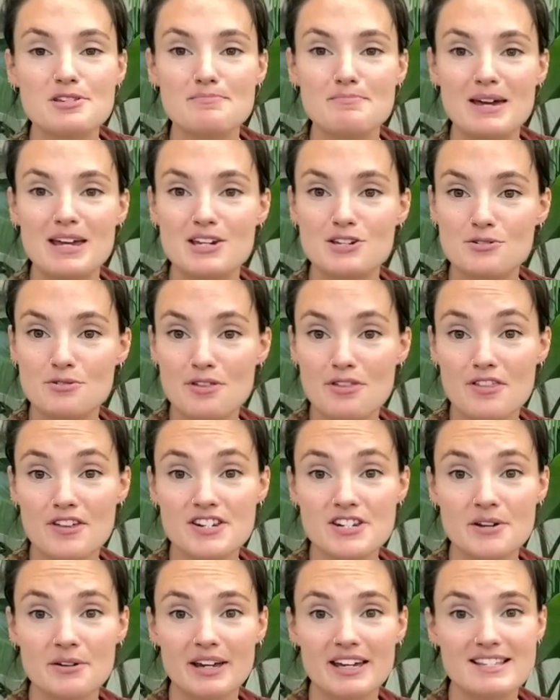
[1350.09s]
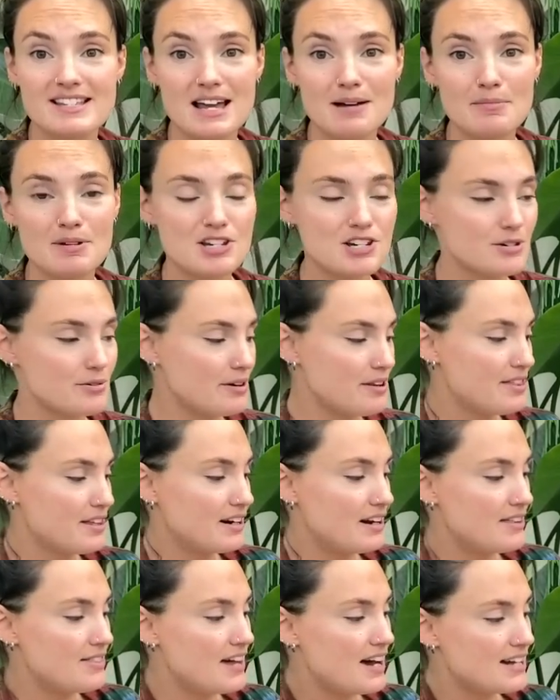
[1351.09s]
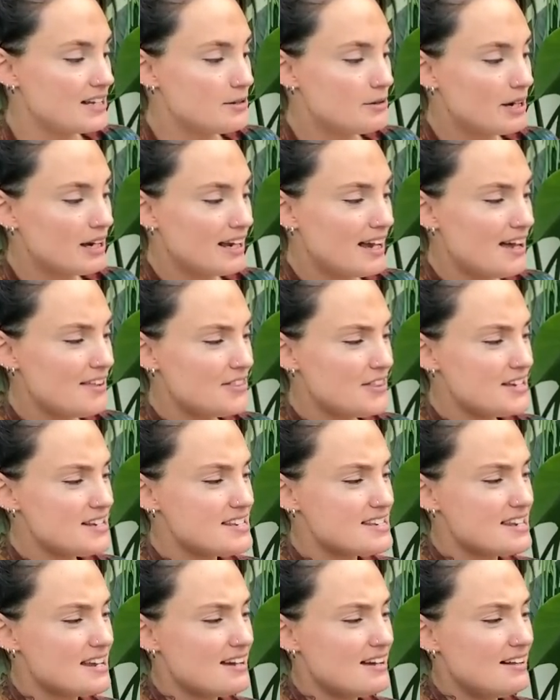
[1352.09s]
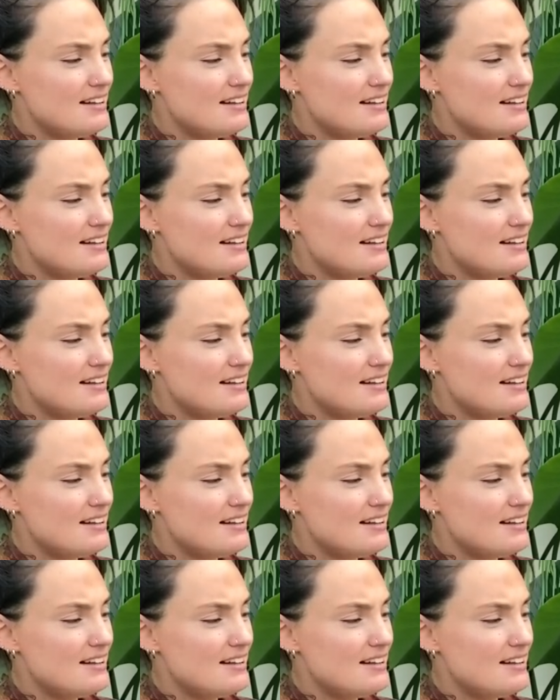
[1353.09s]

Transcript: and make sure that they don't get damaged or anything like that, you can get this.